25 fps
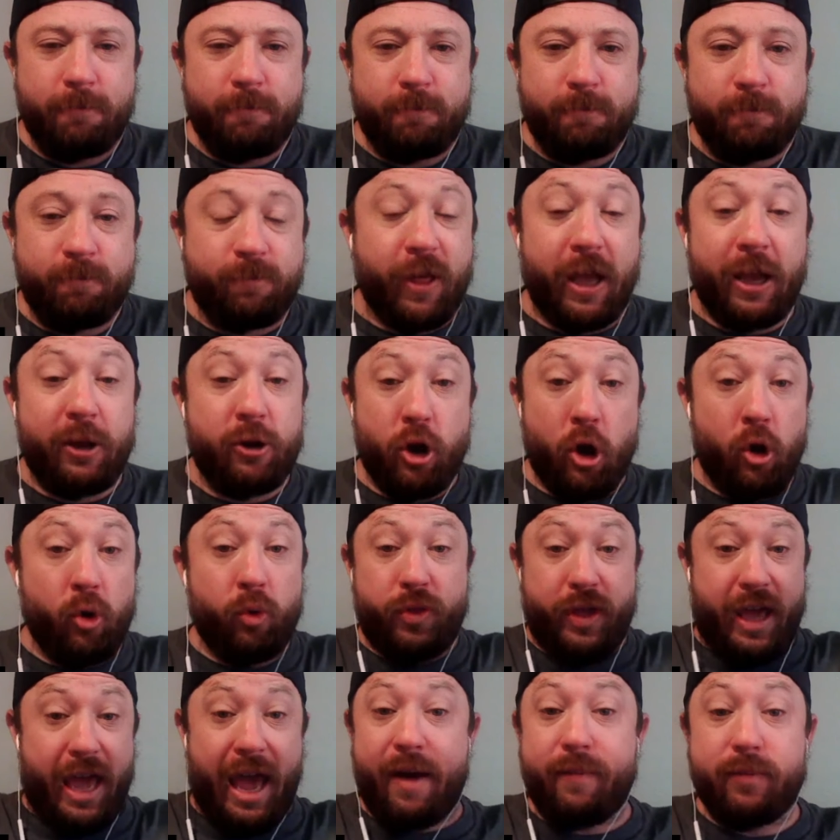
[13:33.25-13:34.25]
They know
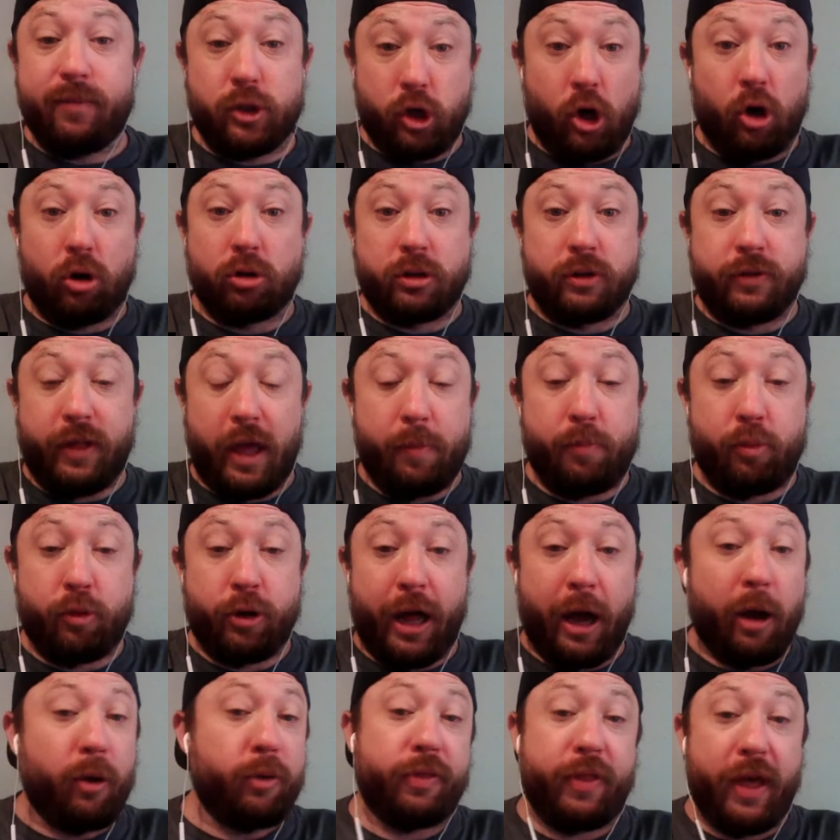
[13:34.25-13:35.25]
the avatar that they put
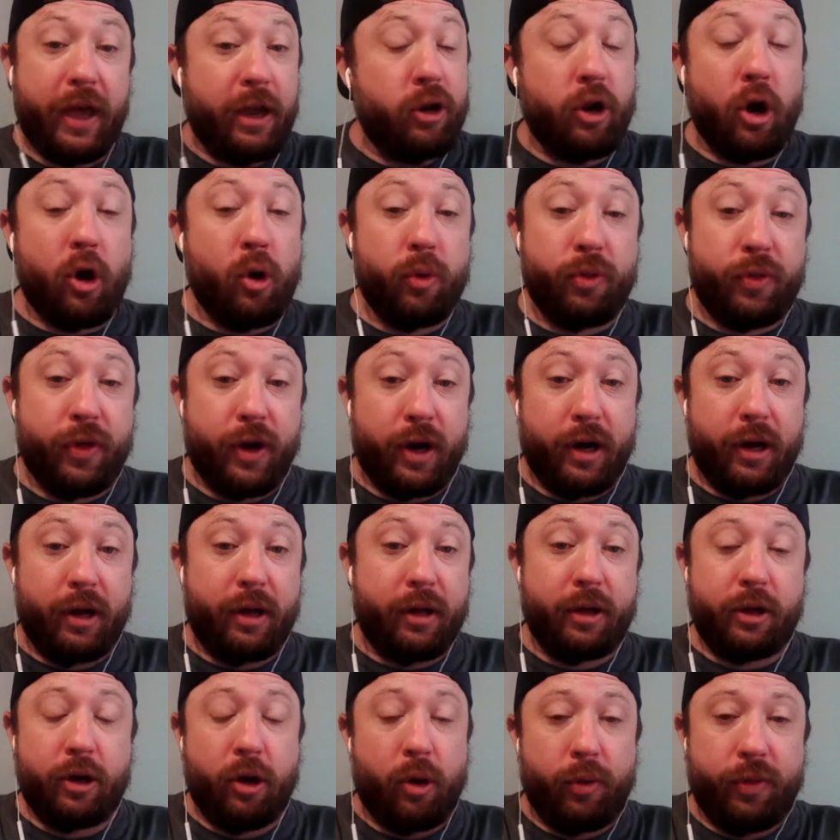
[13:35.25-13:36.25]
out. They know the,
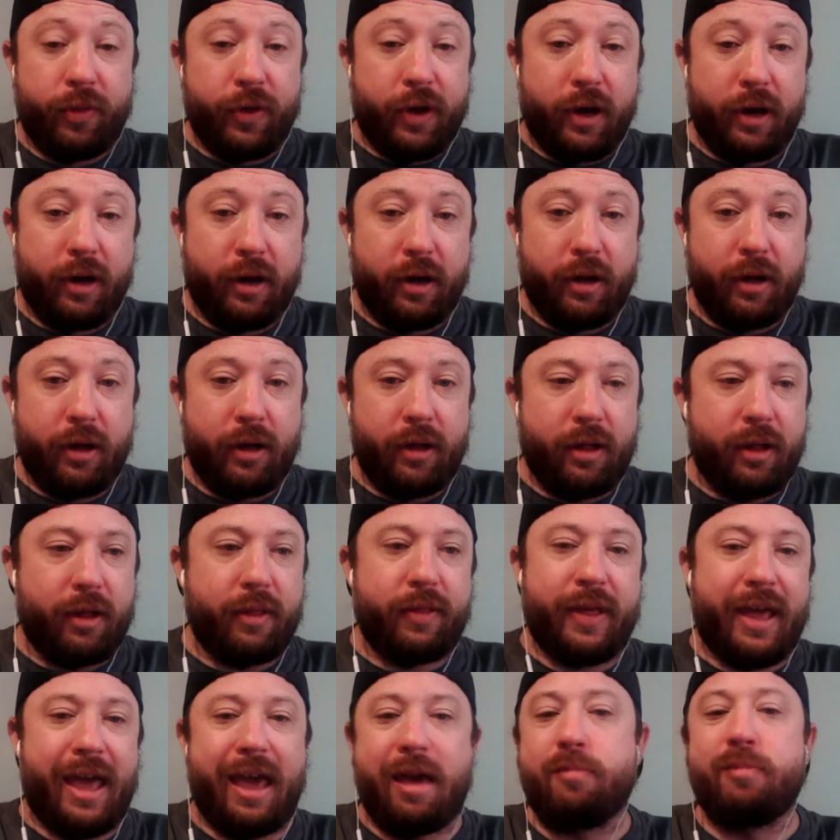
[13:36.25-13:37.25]
you know, the
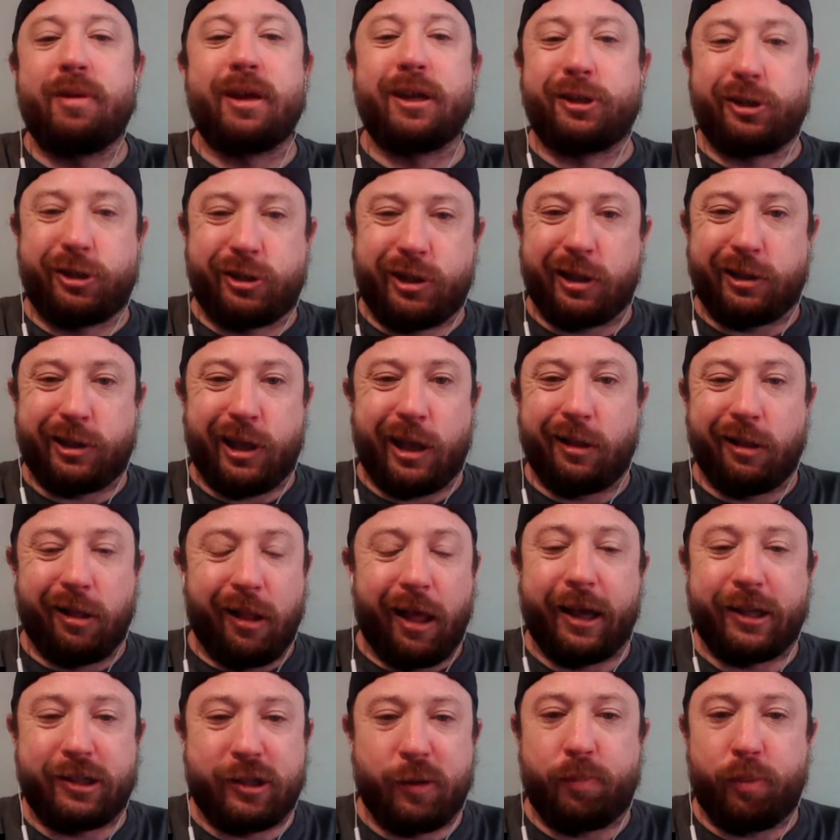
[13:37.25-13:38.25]
the image that they'd
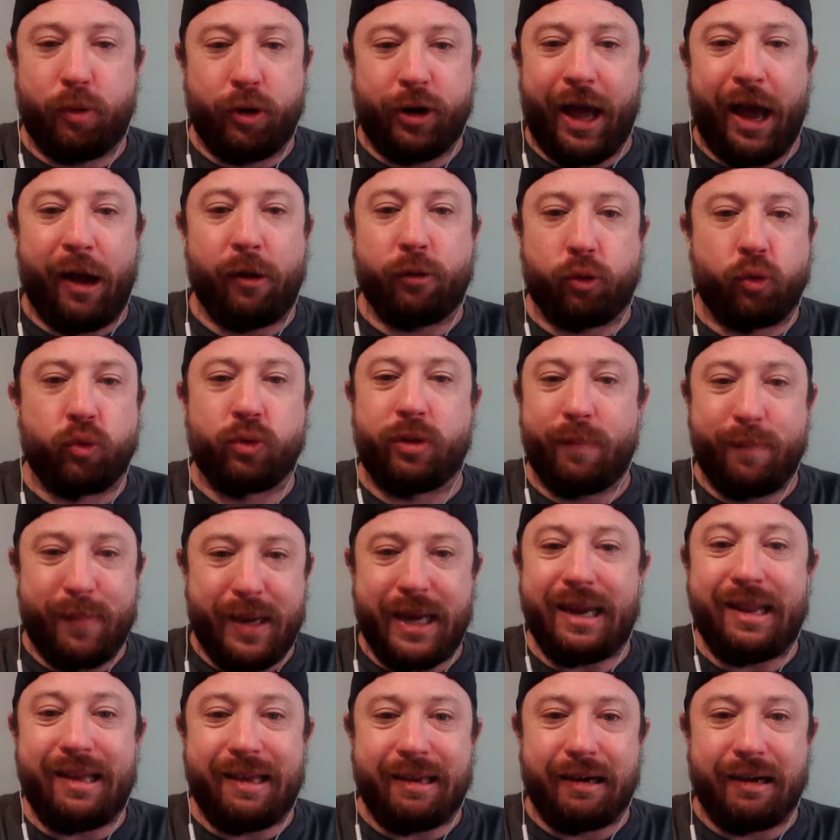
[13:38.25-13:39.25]
like to put out through the
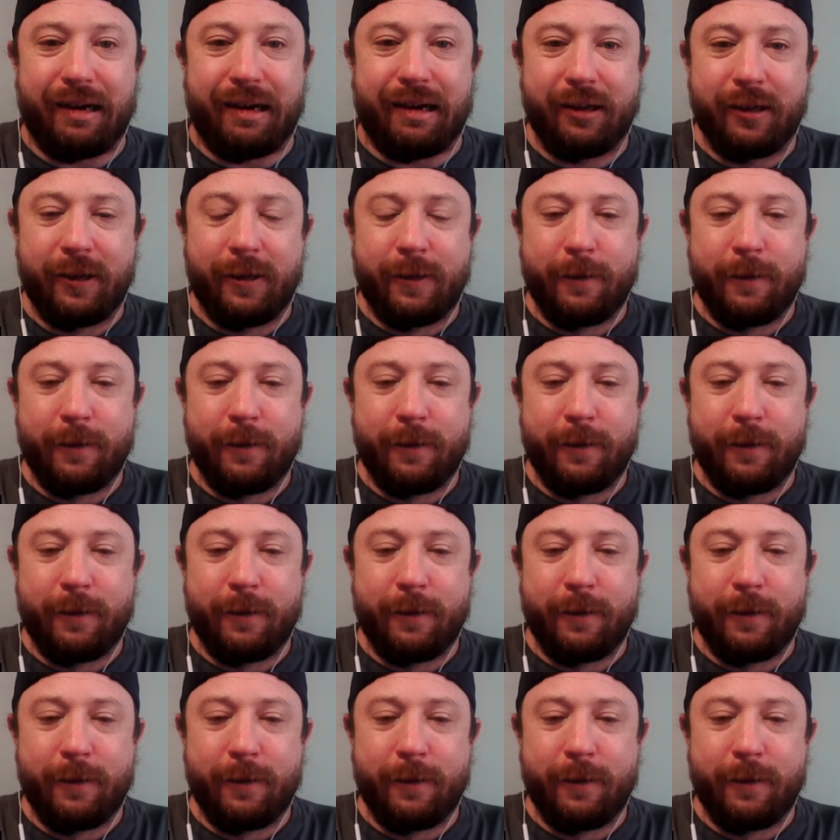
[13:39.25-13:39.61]
media.